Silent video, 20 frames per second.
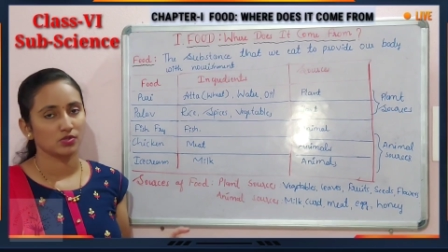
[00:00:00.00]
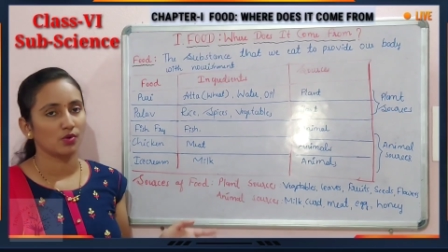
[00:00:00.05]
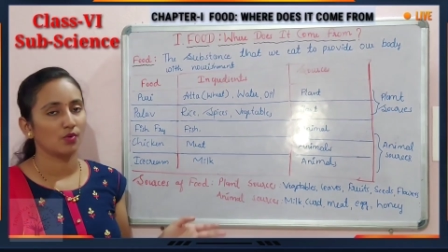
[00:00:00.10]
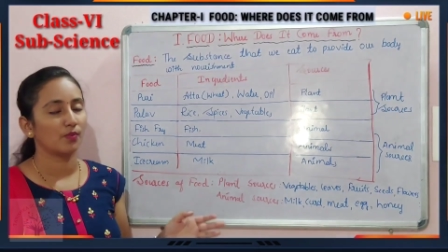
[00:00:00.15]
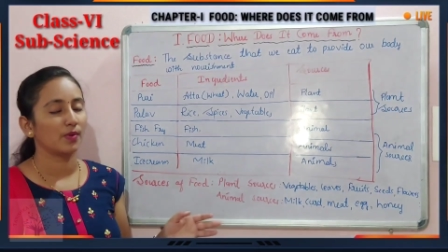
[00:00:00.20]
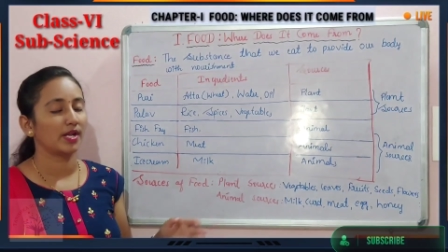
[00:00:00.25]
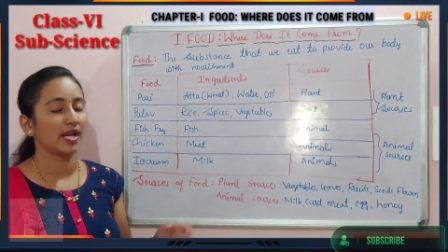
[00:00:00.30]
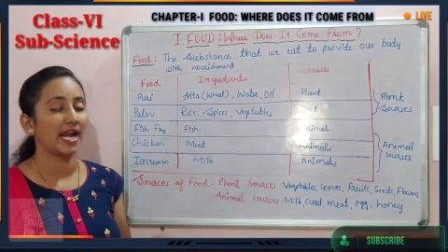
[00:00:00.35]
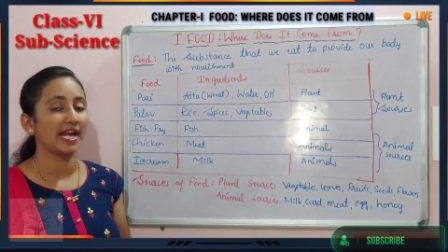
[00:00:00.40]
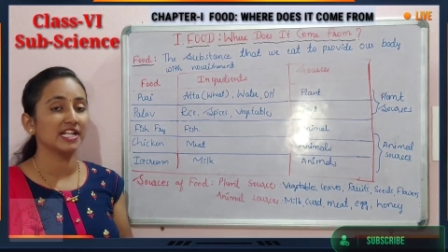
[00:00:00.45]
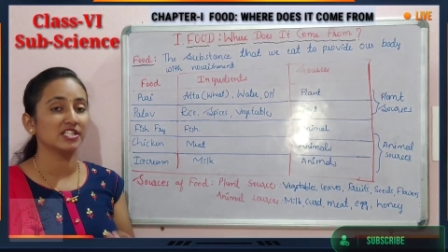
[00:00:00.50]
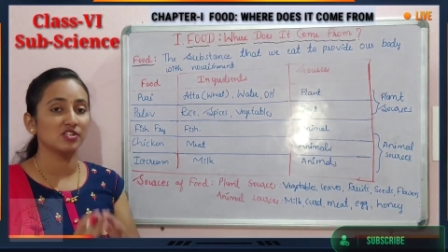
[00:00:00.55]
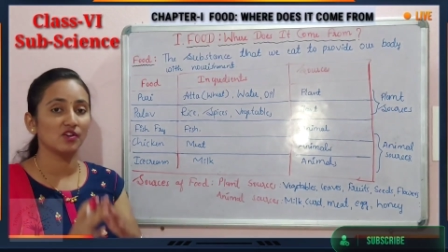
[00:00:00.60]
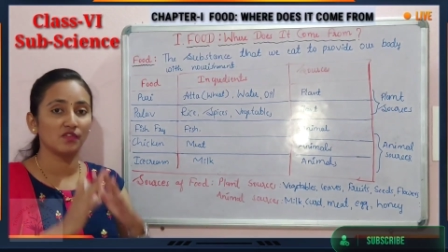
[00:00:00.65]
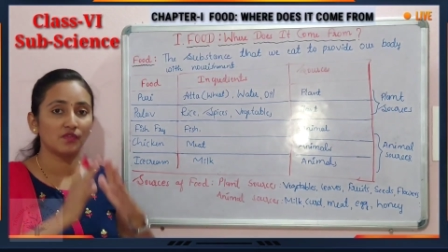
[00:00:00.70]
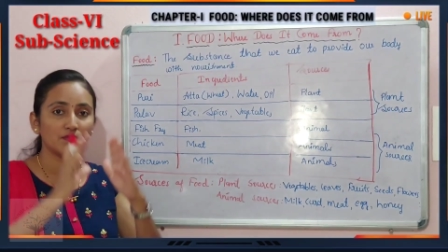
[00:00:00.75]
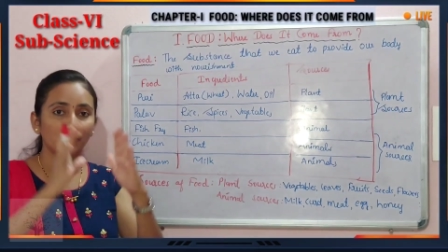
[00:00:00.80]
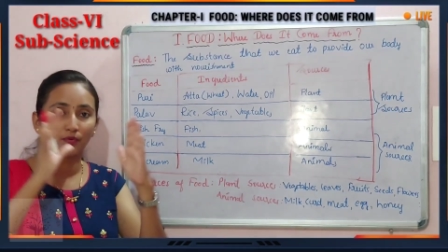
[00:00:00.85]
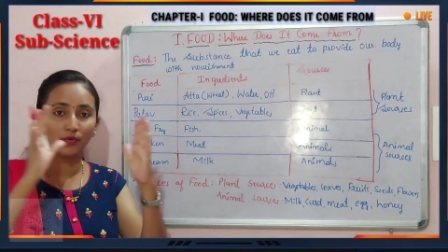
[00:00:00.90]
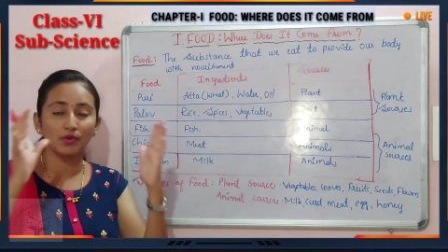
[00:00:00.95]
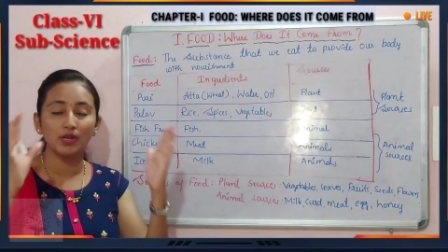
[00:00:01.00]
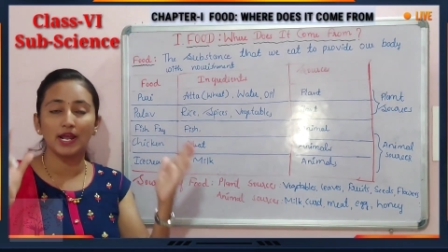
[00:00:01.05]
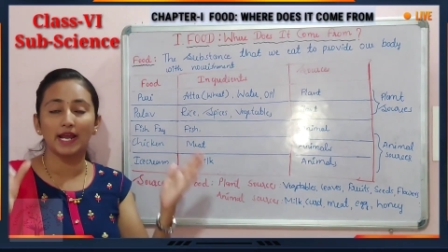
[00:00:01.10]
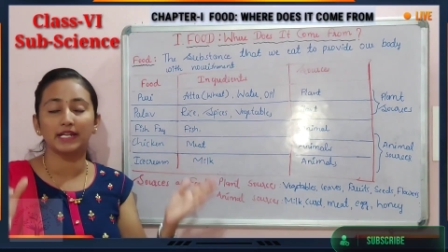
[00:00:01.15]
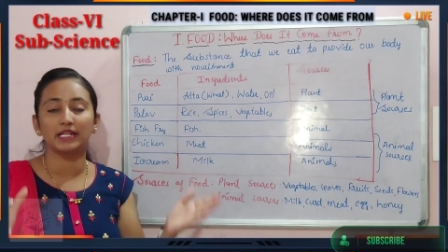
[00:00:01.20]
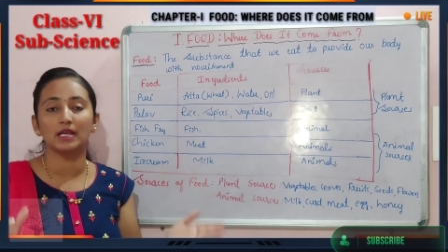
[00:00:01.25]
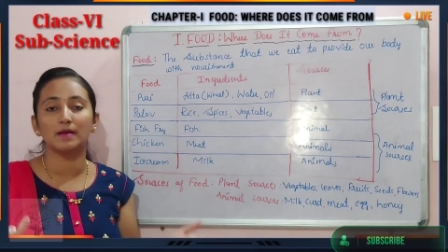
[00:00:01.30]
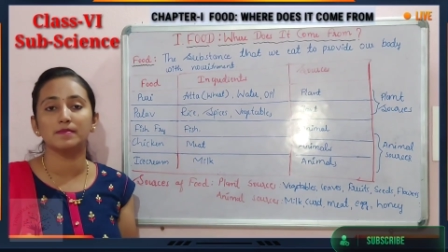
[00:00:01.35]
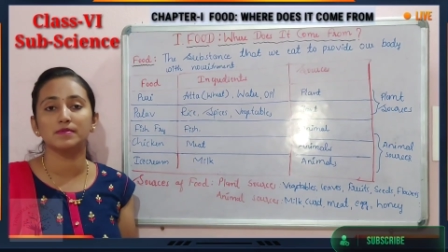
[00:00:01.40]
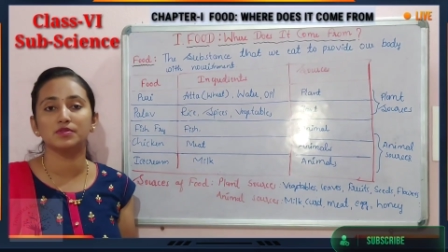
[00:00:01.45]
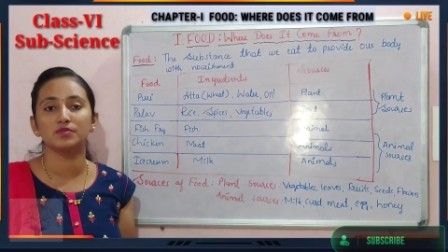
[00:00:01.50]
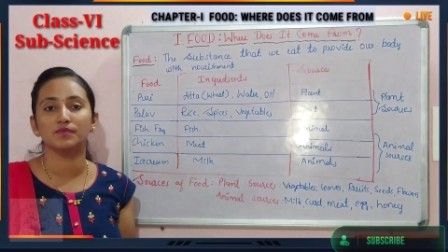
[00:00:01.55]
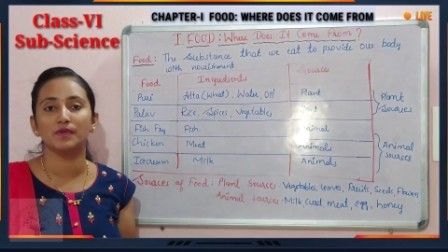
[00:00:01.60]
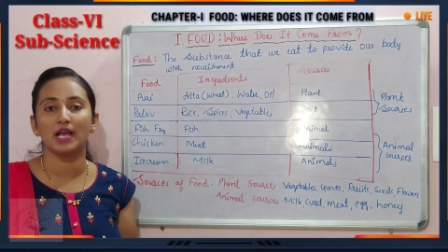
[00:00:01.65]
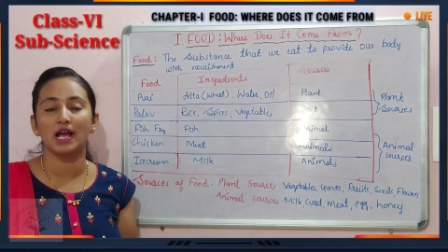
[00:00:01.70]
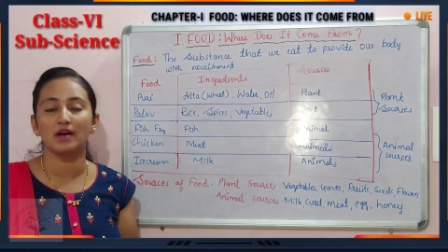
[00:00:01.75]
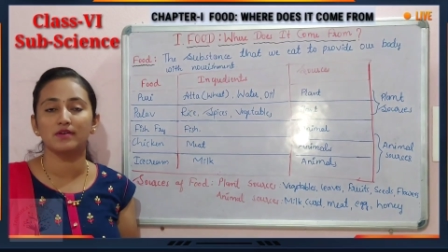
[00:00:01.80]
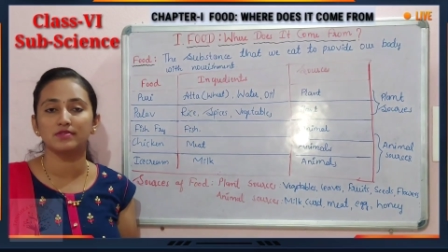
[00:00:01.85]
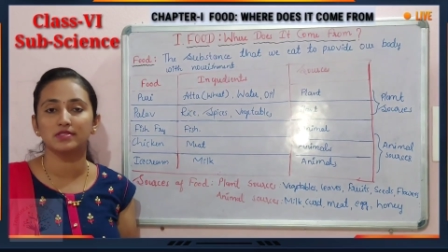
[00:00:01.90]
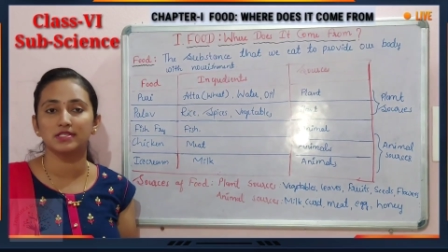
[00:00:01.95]
So varieties of food items
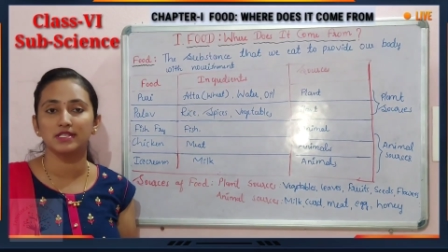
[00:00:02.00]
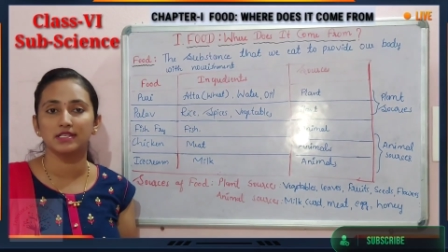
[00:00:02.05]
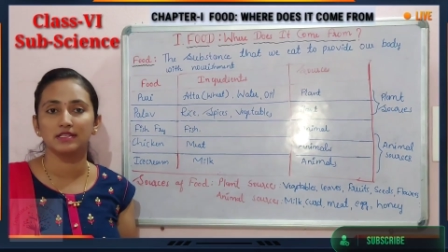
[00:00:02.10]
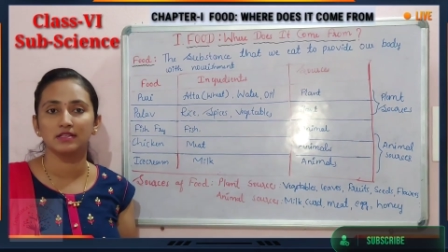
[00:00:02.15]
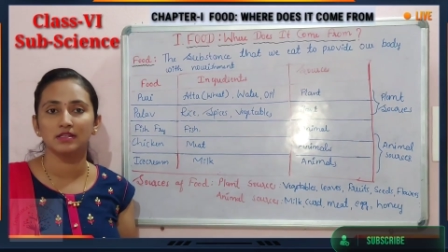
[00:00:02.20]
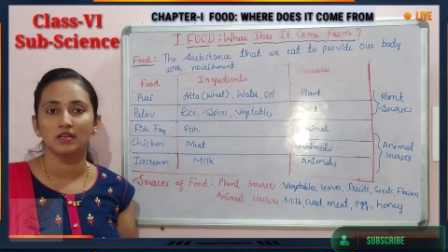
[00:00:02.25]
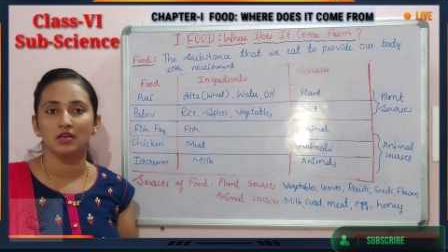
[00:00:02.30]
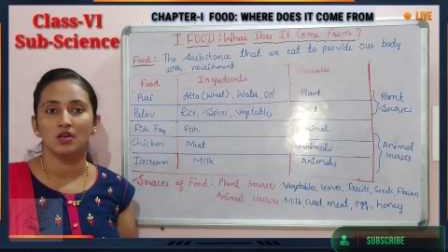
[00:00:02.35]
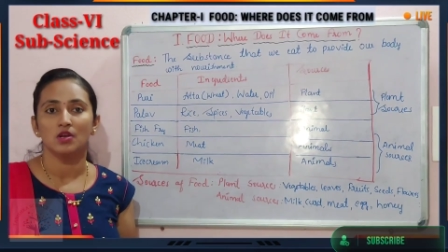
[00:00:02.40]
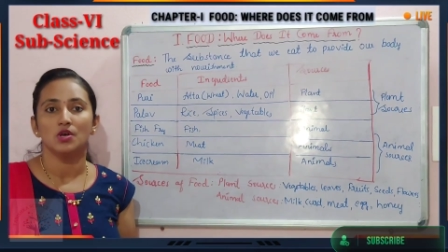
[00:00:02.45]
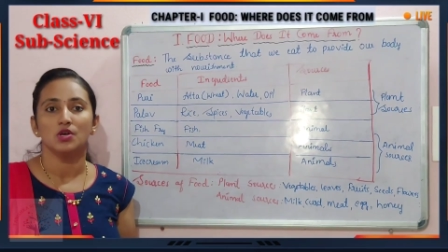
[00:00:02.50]
we have seen.